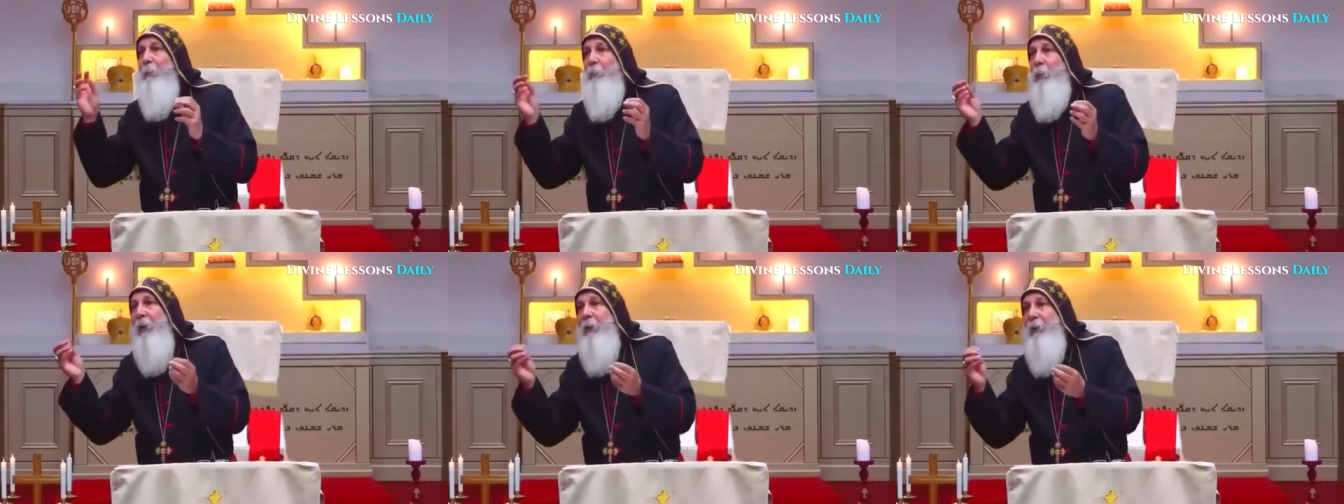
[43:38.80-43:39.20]

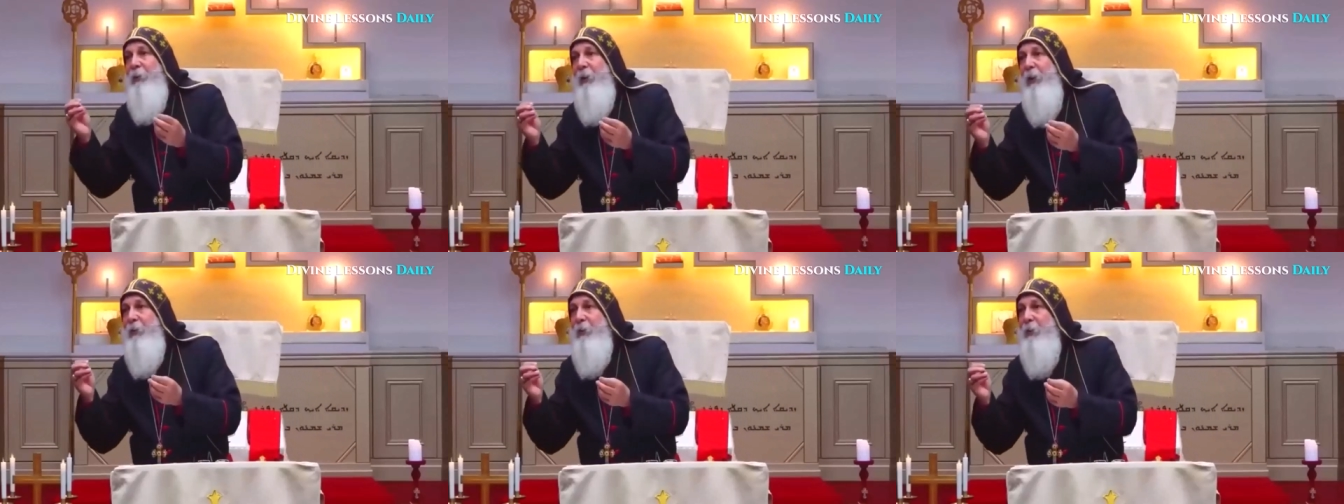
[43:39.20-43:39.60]
bring
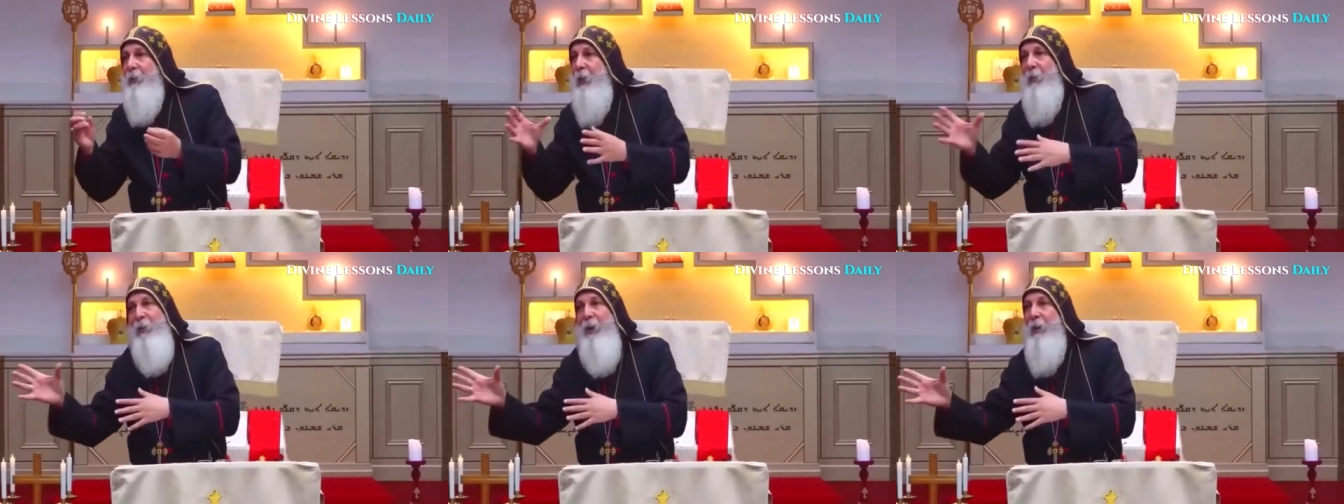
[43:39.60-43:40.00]
Jesus
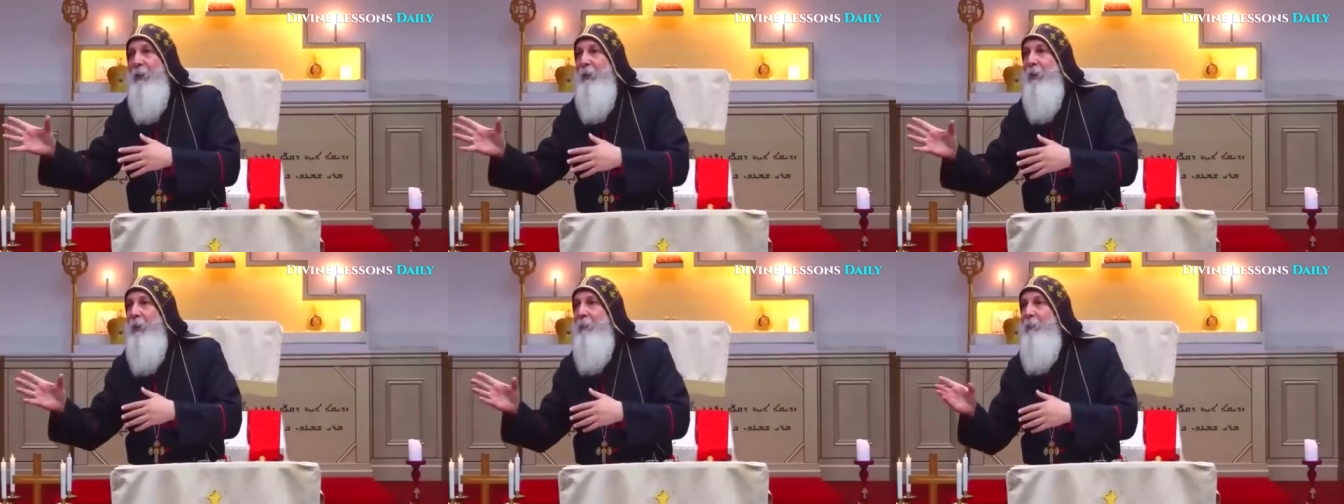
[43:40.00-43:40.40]
and
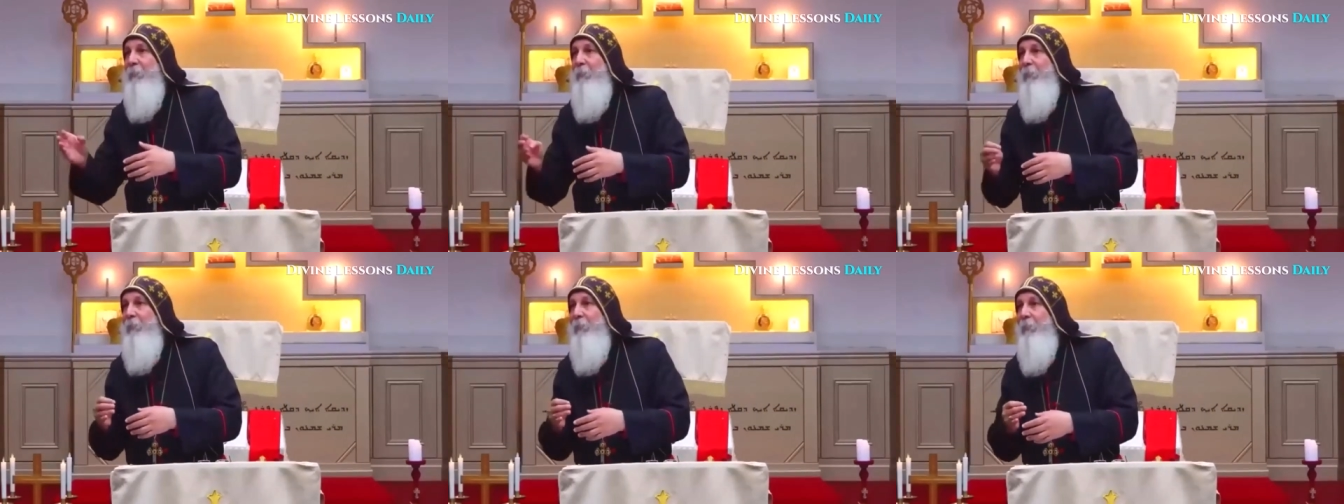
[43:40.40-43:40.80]
thank Him.
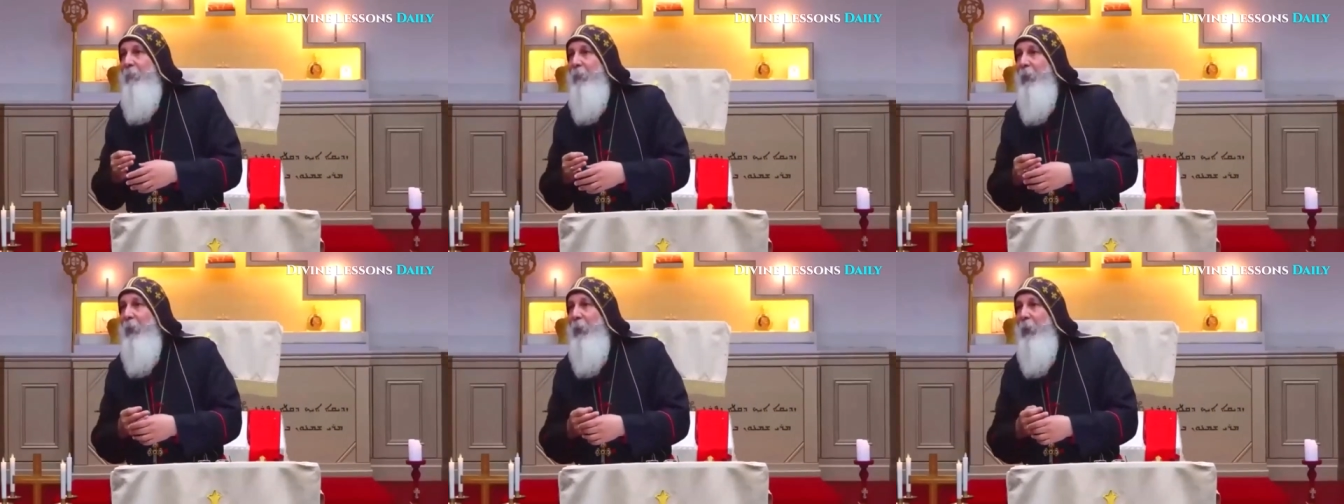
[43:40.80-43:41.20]

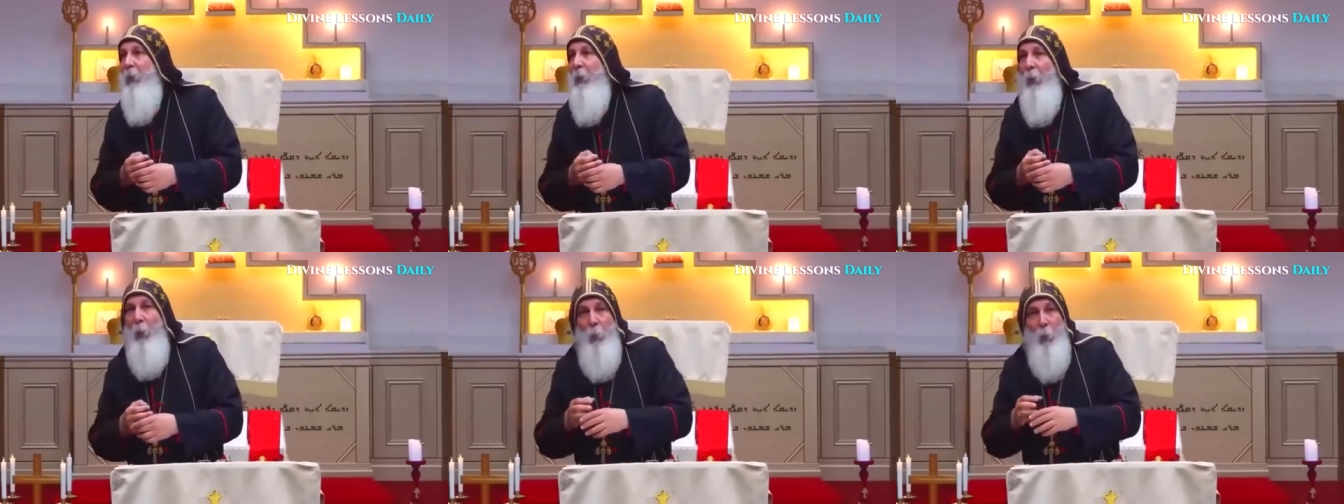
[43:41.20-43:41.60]

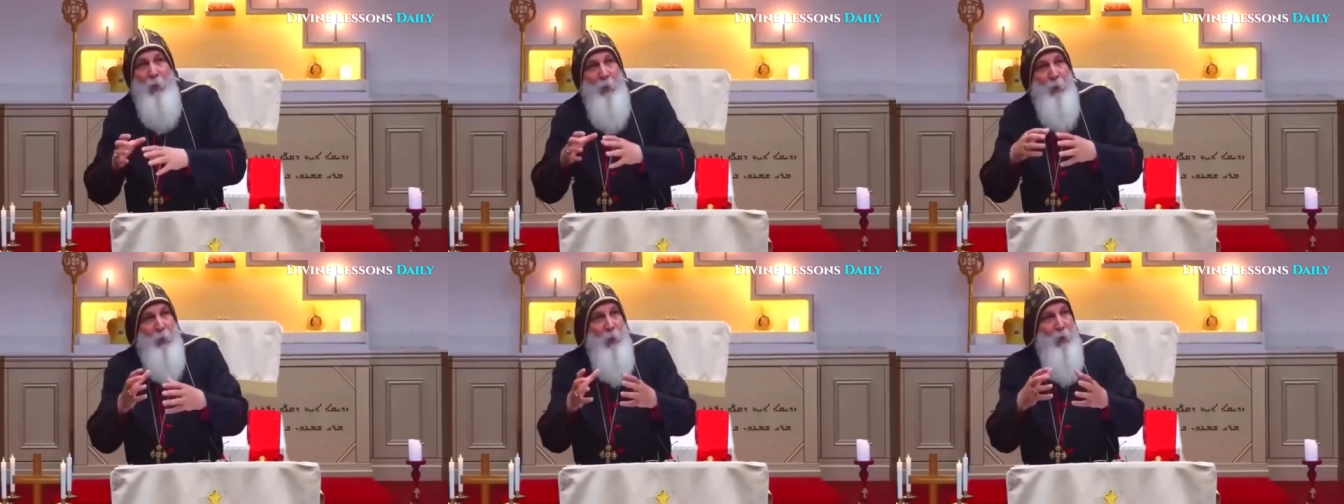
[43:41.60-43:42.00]
When
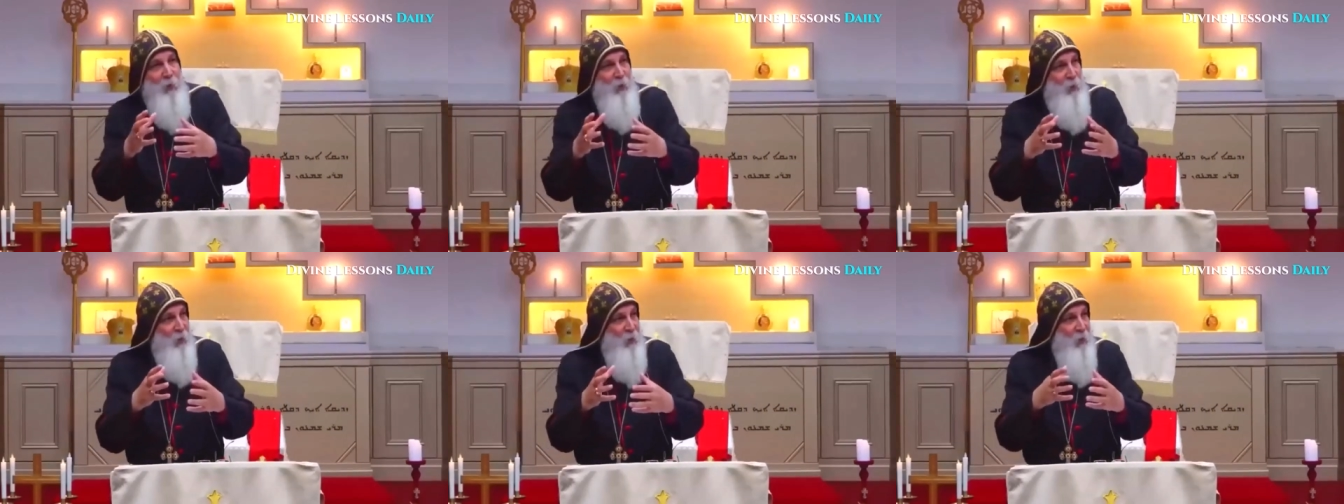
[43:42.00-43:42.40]
you
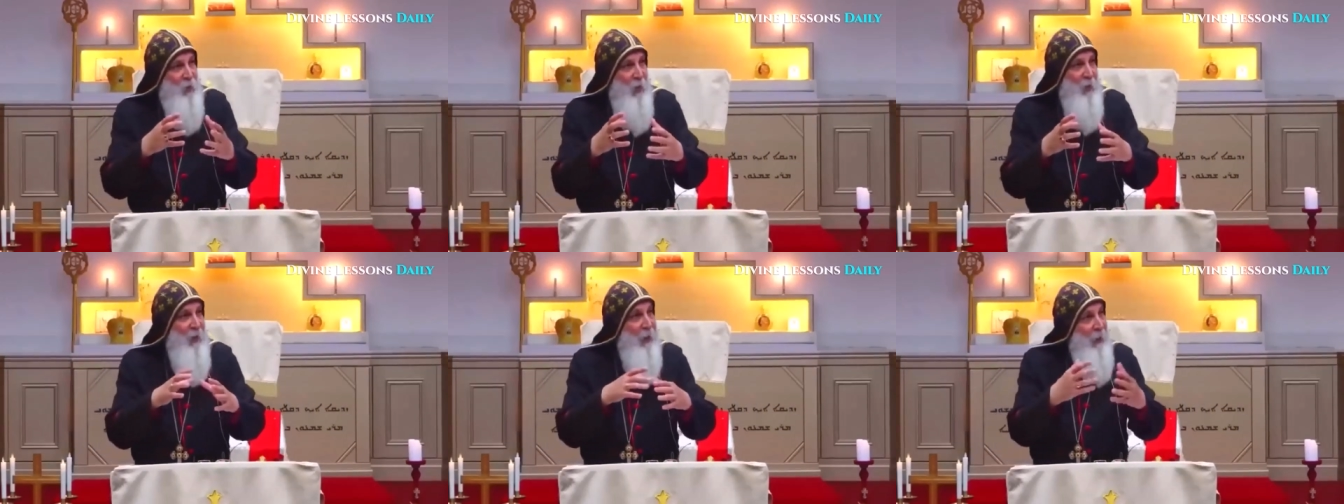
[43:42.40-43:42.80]
talk to each
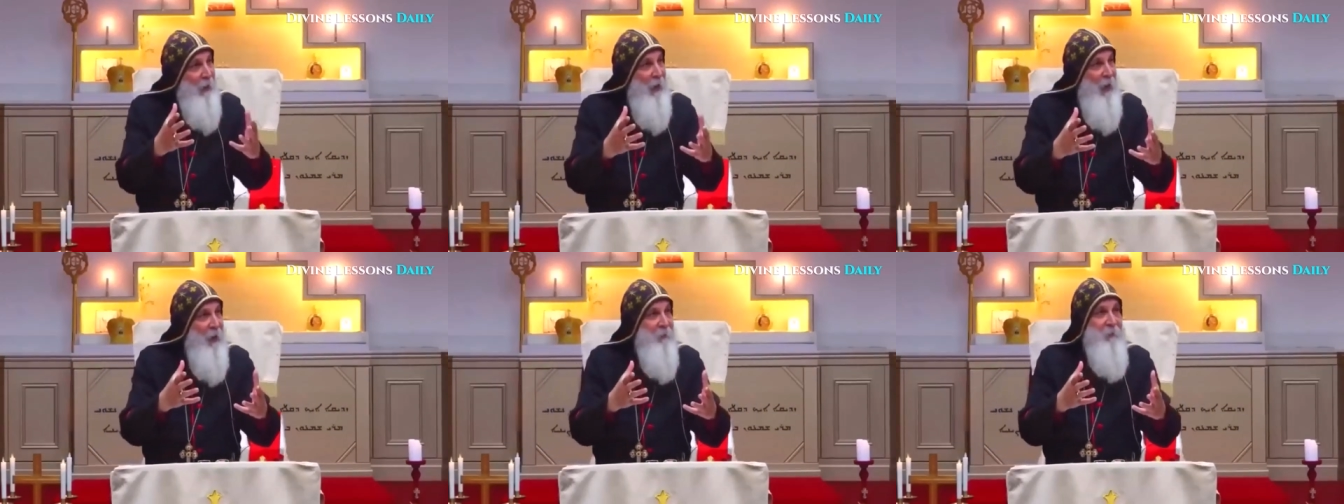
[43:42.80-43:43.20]
other and
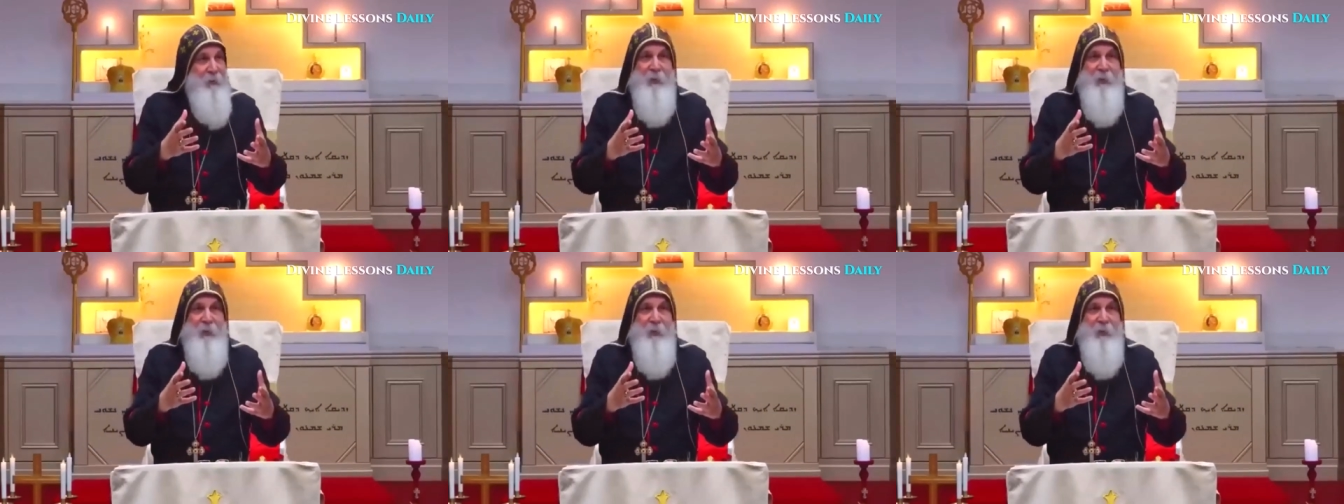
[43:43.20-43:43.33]
laugh,